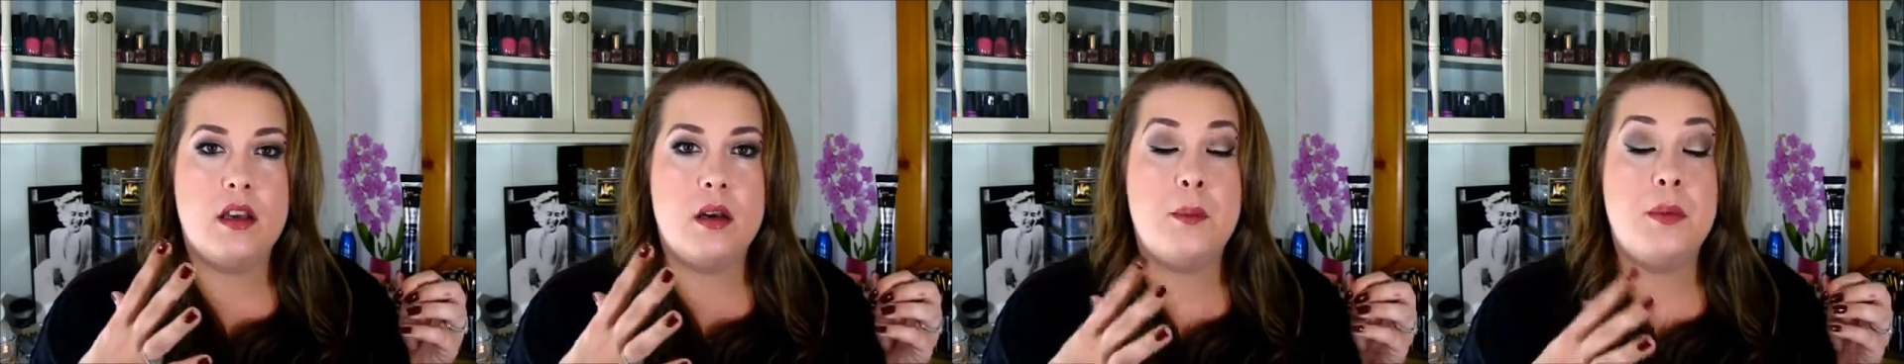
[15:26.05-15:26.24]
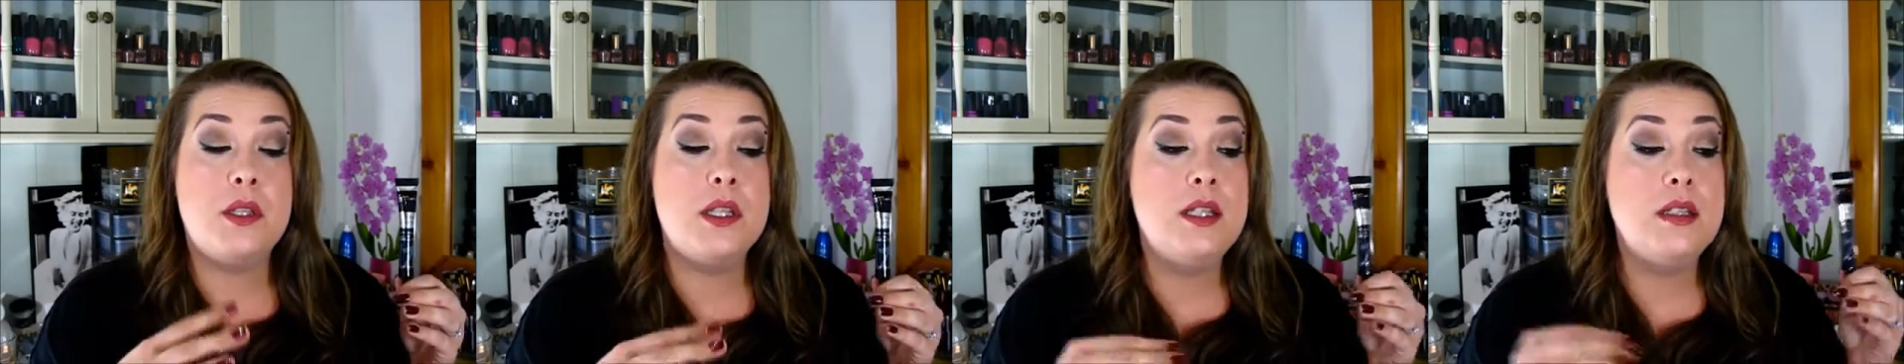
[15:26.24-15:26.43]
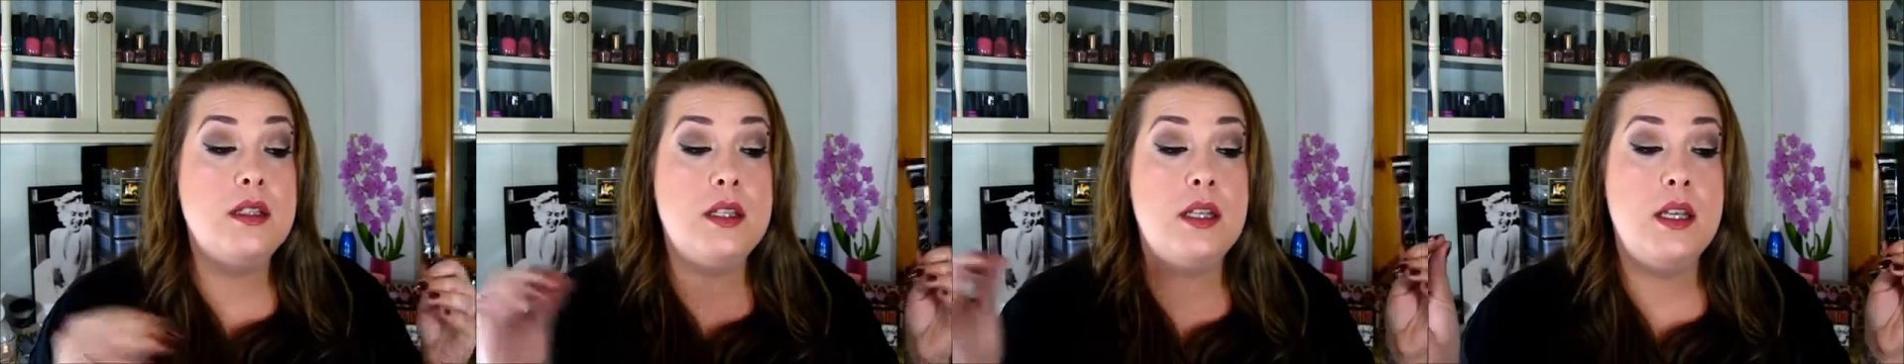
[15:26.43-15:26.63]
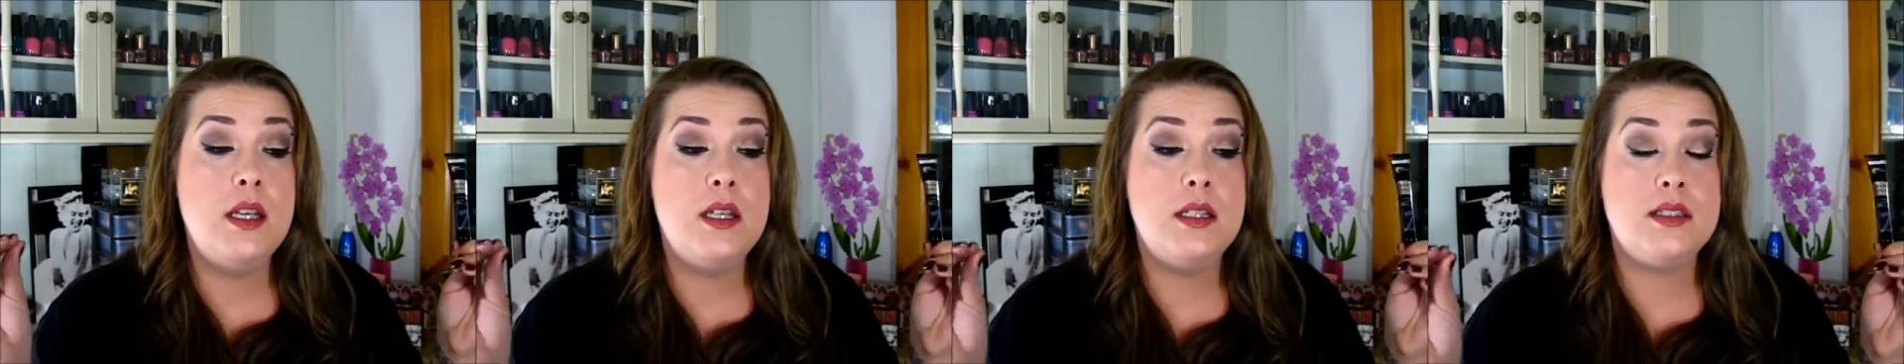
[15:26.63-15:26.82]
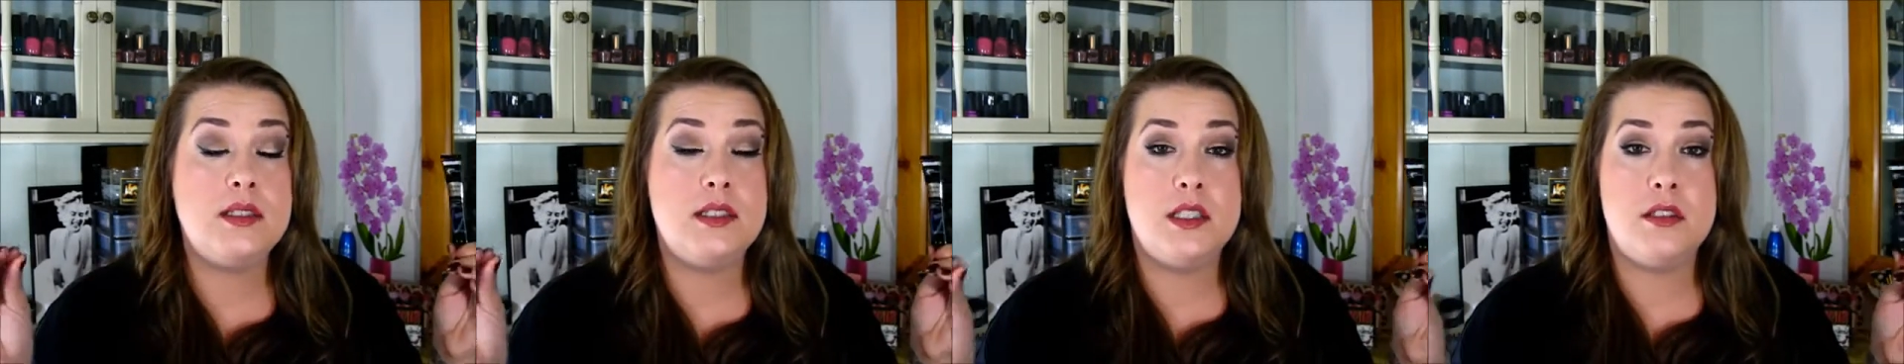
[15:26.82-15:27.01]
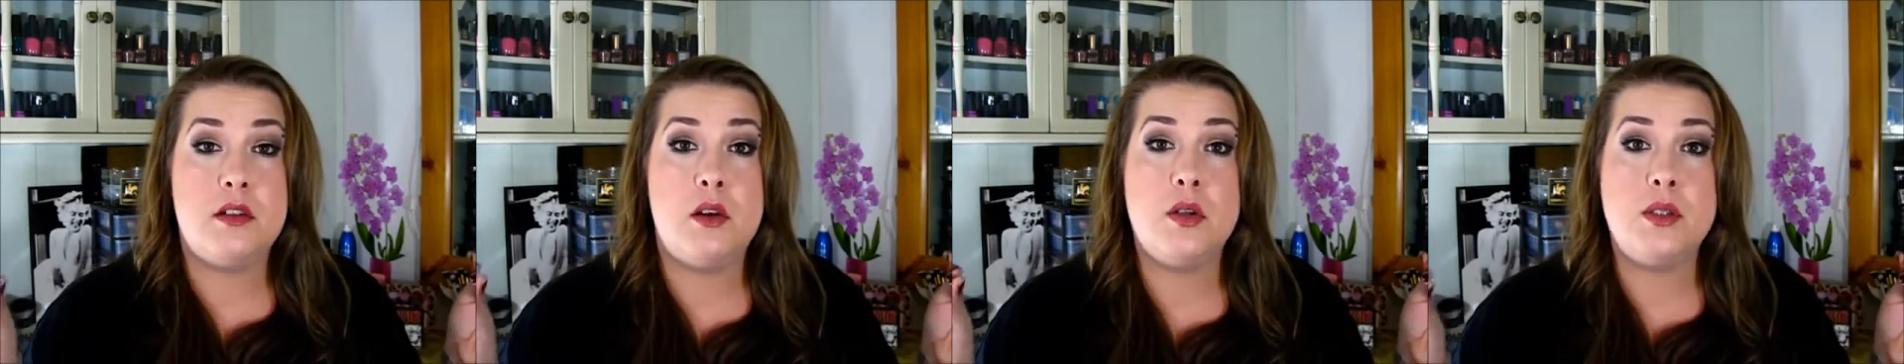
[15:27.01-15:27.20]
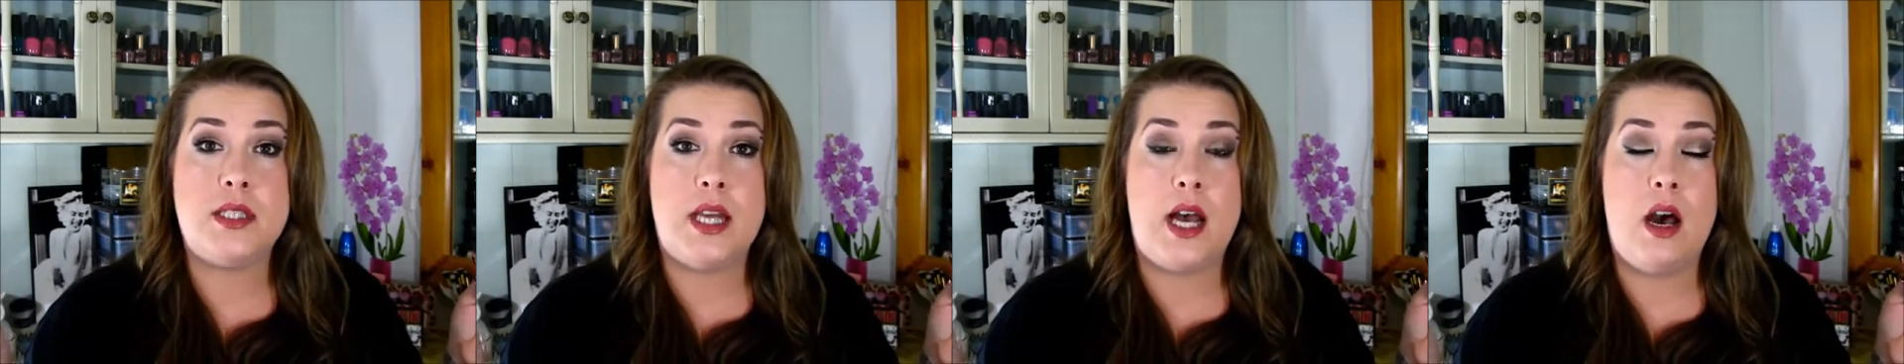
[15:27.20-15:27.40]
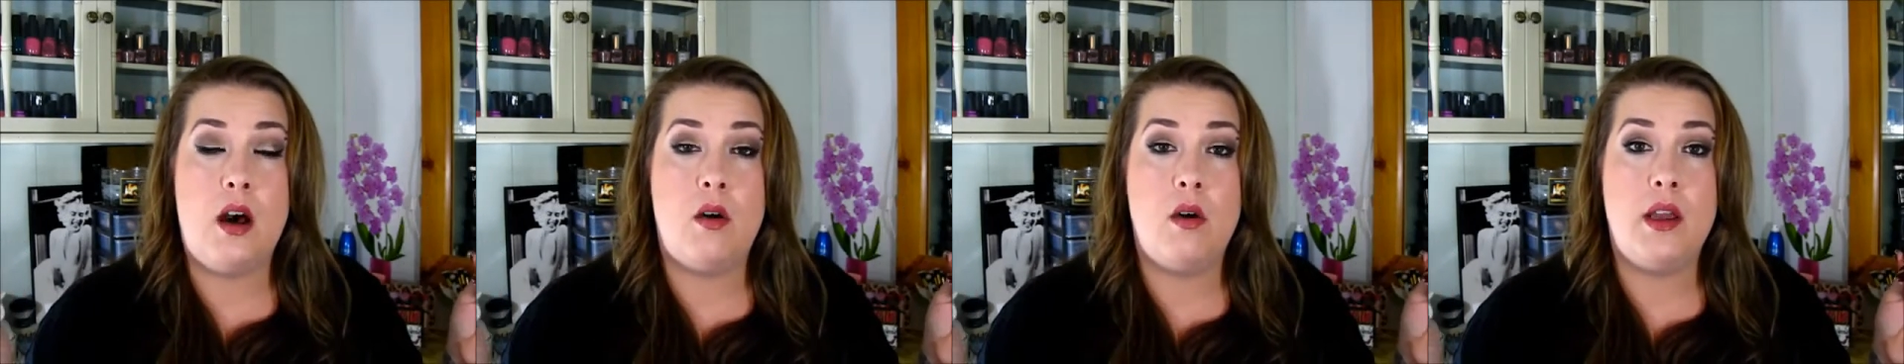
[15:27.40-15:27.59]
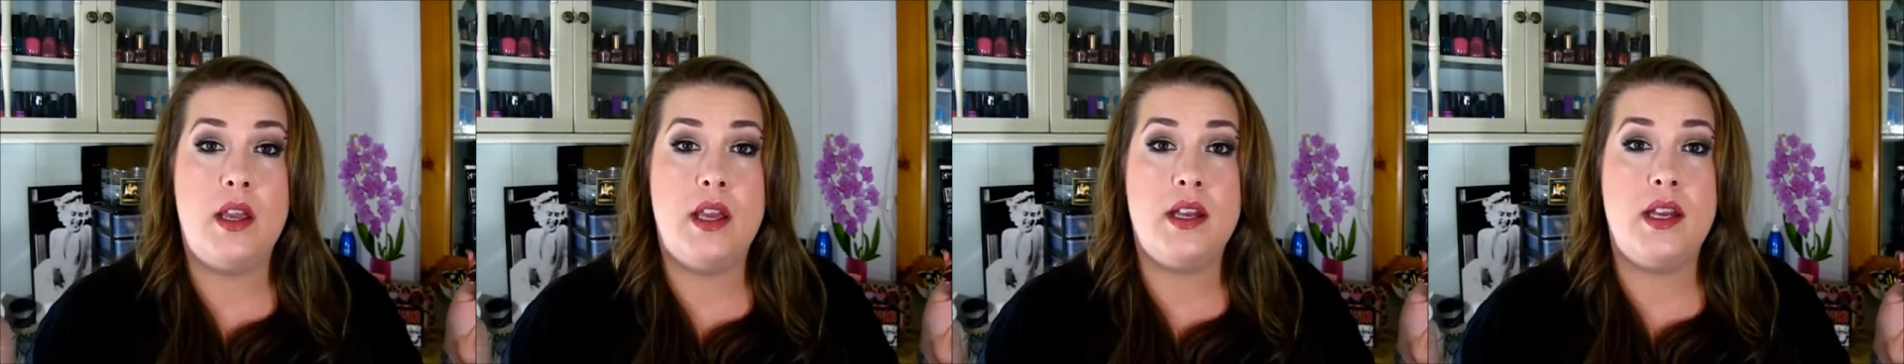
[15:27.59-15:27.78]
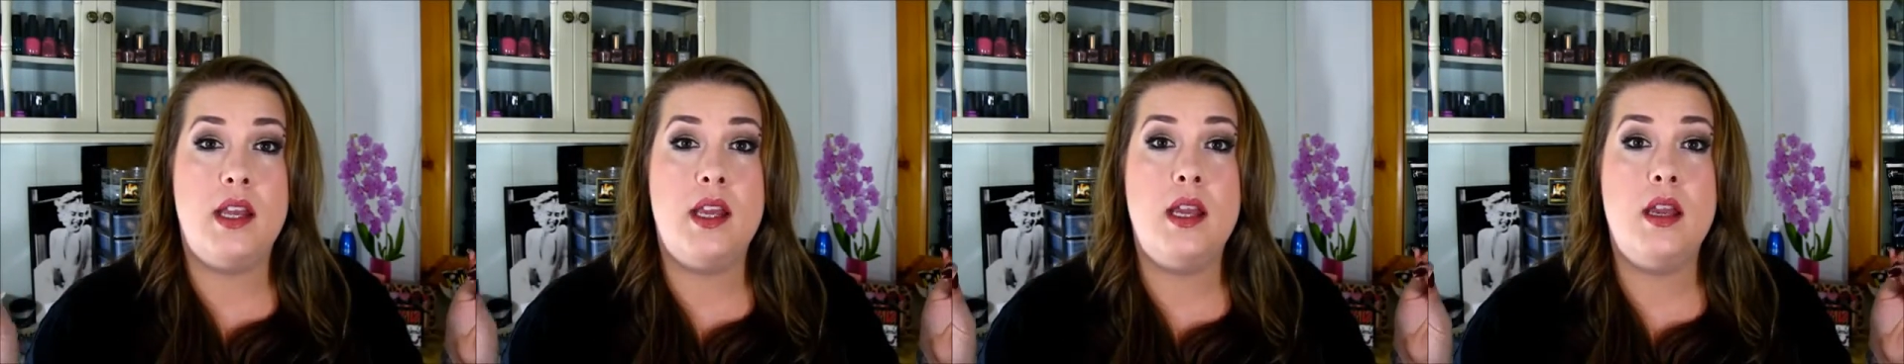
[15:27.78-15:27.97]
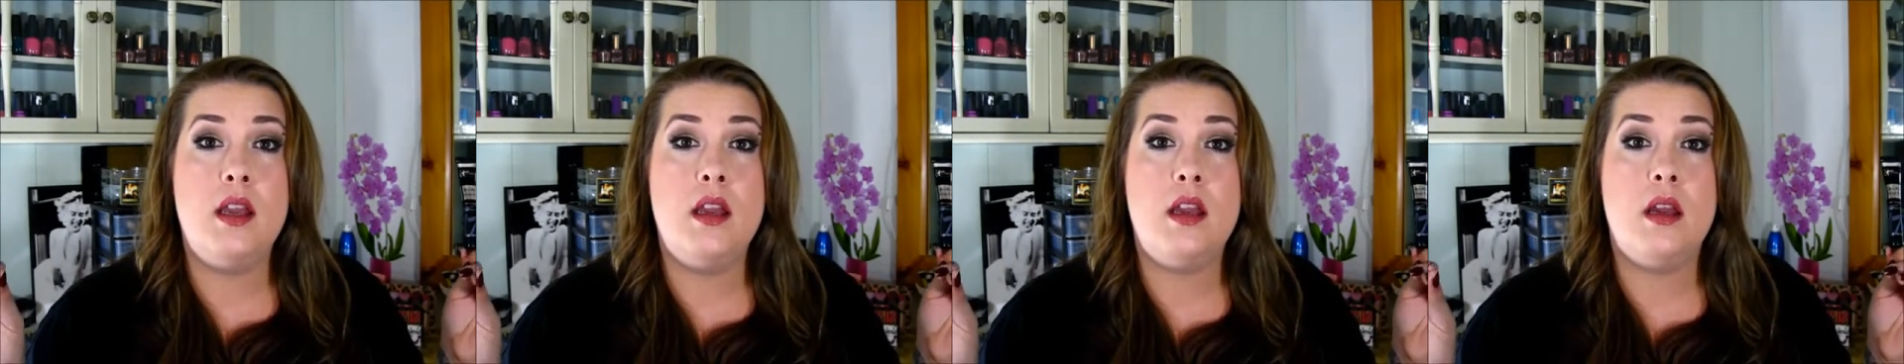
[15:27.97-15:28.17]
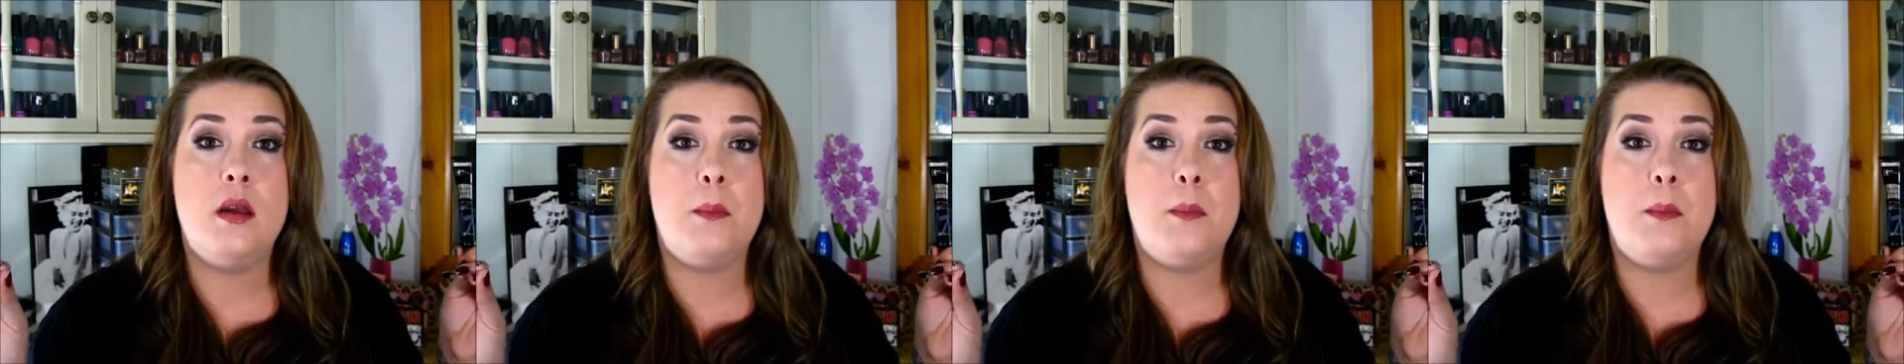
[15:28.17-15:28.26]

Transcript: completely zeroes out any